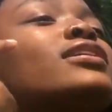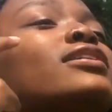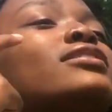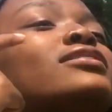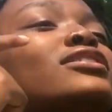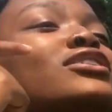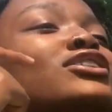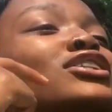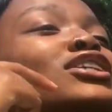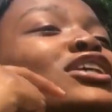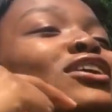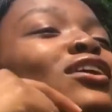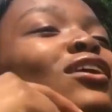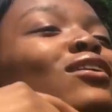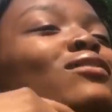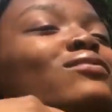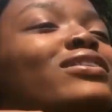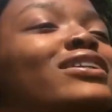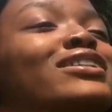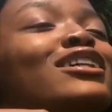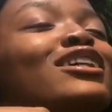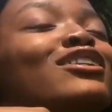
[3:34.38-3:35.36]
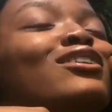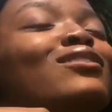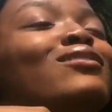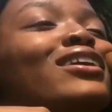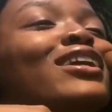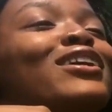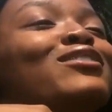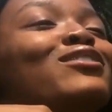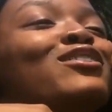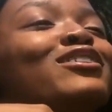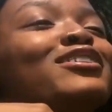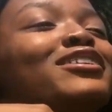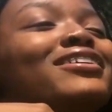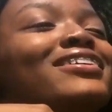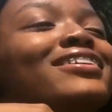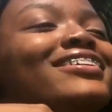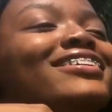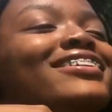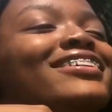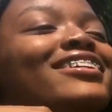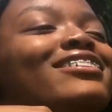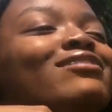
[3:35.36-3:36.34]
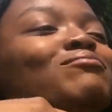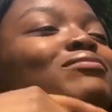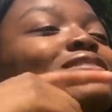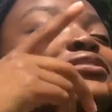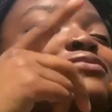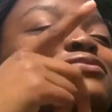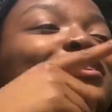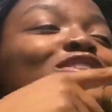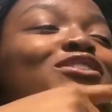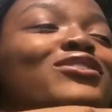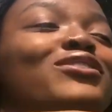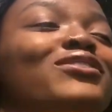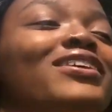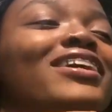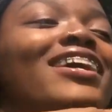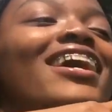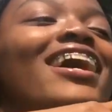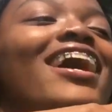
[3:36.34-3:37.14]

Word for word: taking this shit off because I know it ain't gonna look good. But if it I, do,